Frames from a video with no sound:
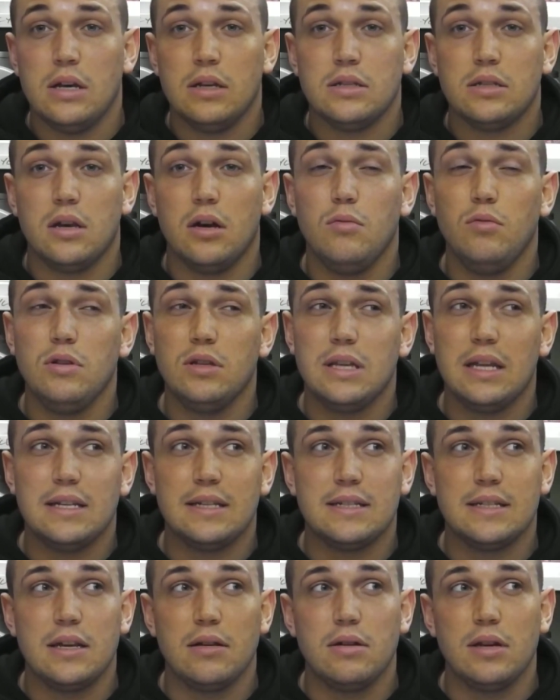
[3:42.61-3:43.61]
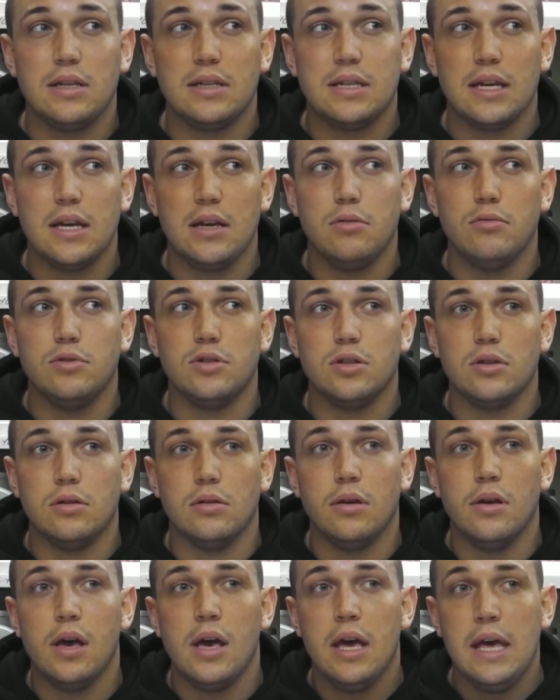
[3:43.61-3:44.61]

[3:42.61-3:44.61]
So I wouldn't necessarily say it was a